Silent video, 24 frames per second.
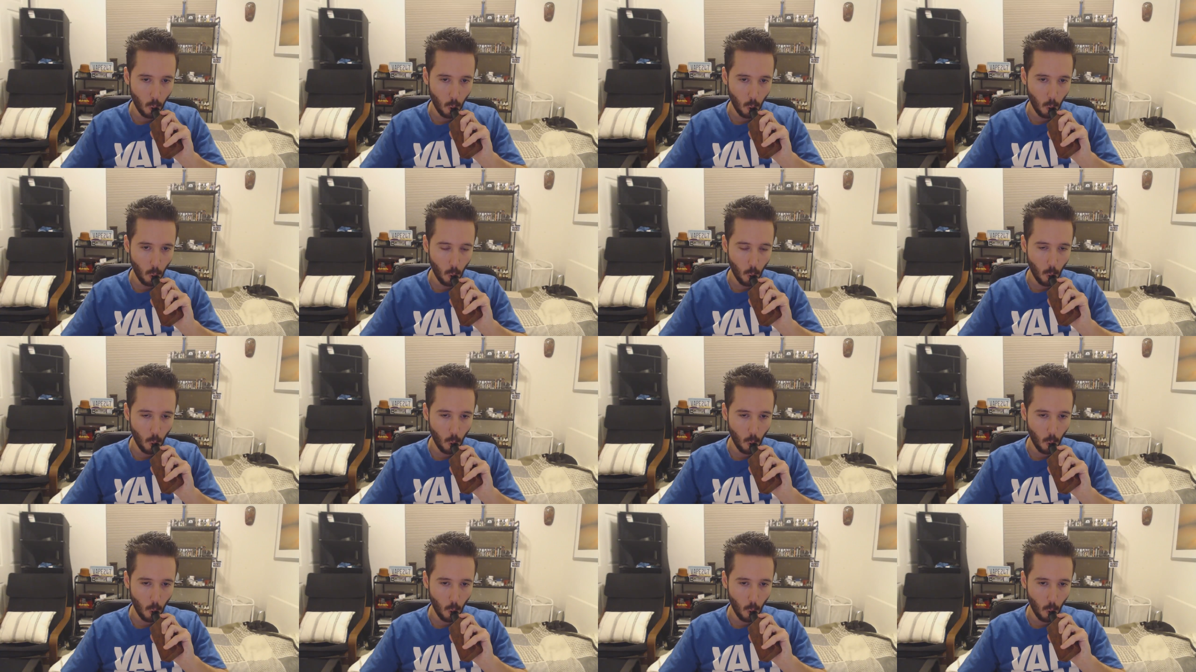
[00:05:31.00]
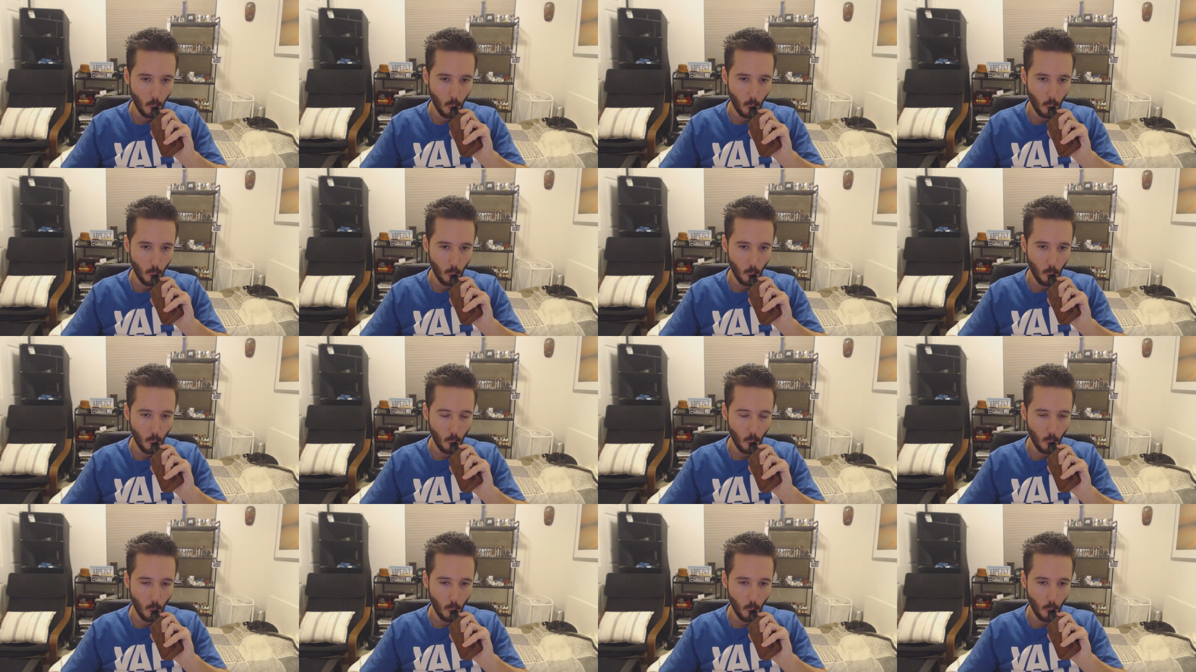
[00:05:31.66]

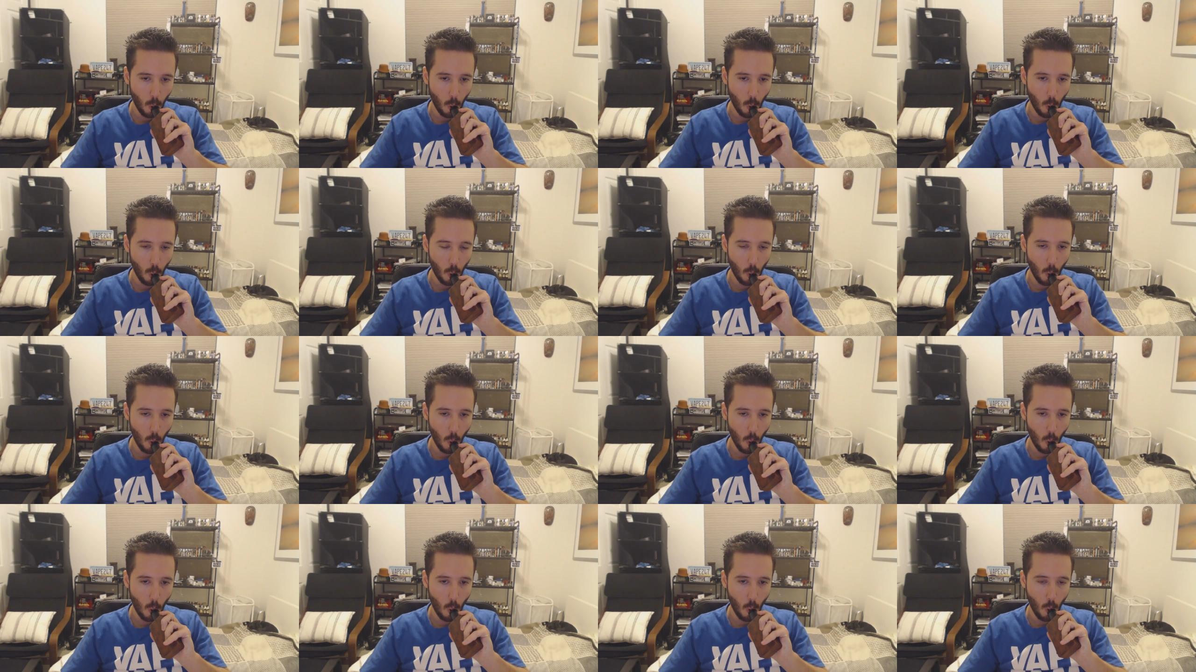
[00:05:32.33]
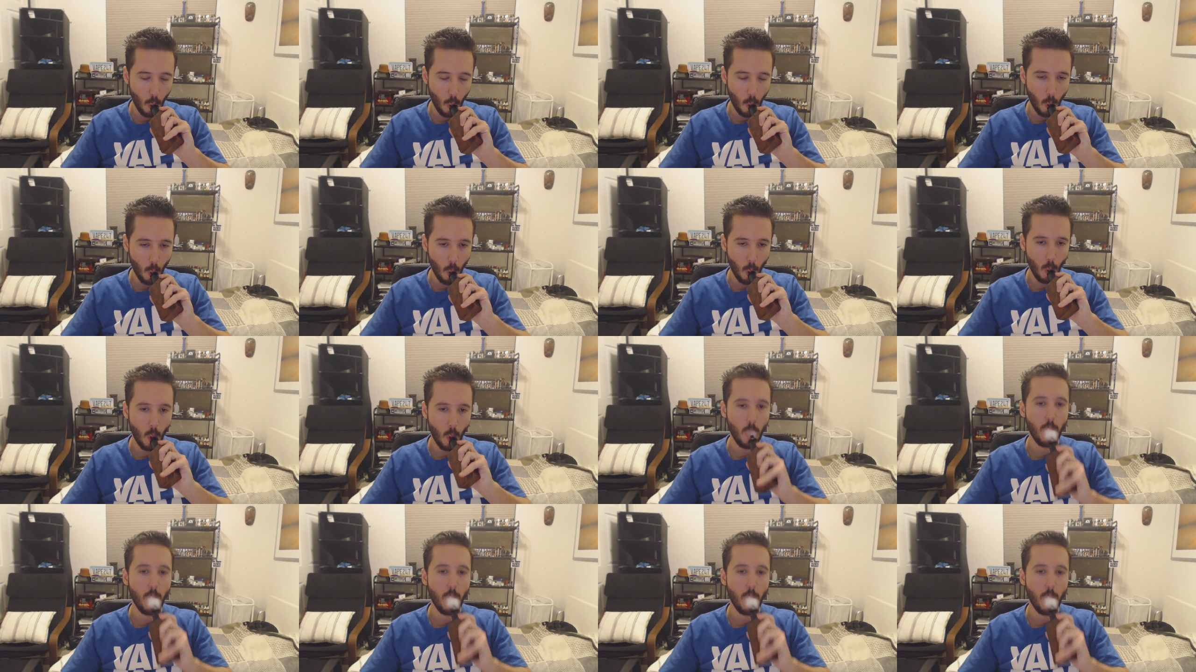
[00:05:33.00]
(silence)